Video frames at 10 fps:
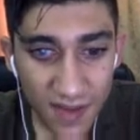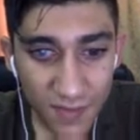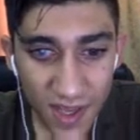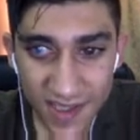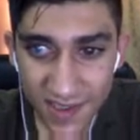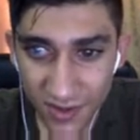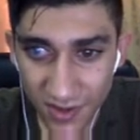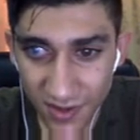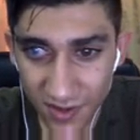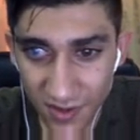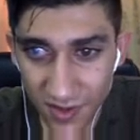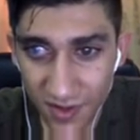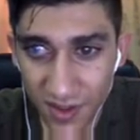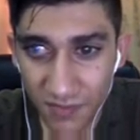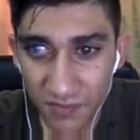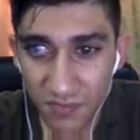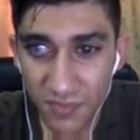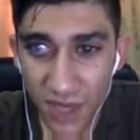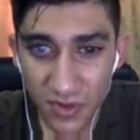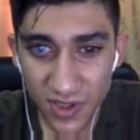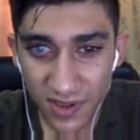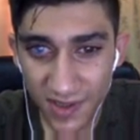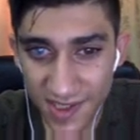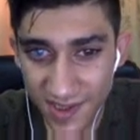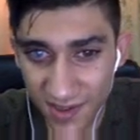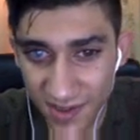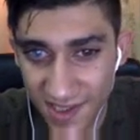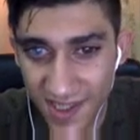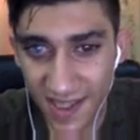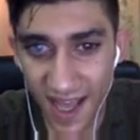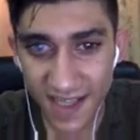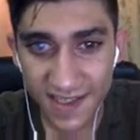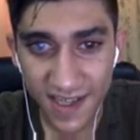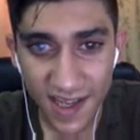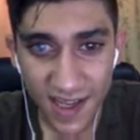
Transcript: based on in browser list syntax.